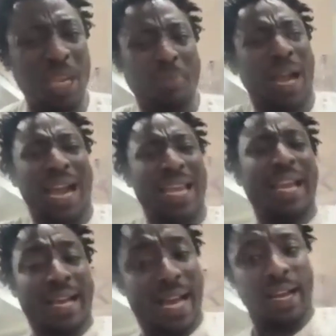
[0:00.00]
do you mean by
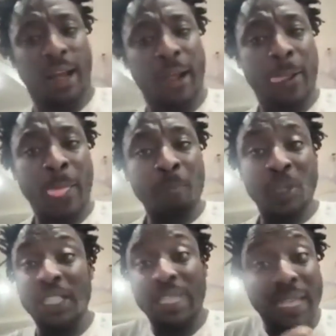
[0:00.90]
hire Ghana?
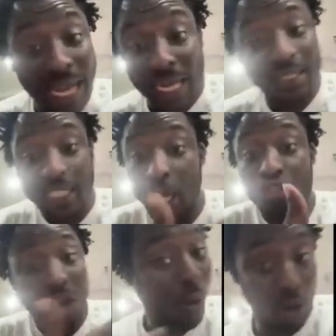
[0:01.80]
Into Ghana and
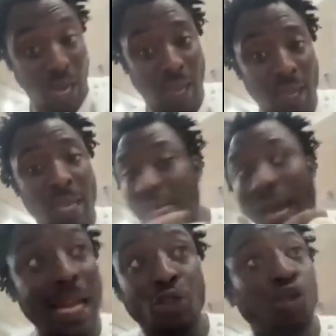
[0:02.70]

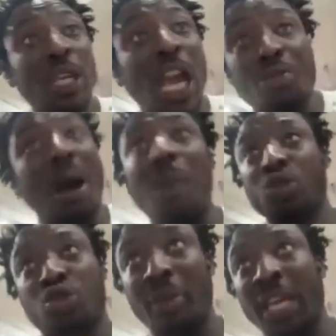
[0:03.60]
Tiantiaoka, Ghana 2 years
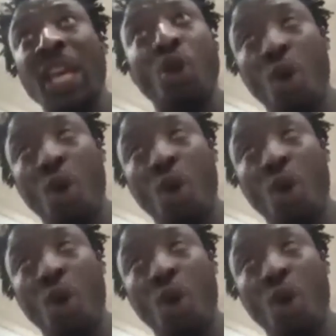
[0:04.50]
more, Bosome,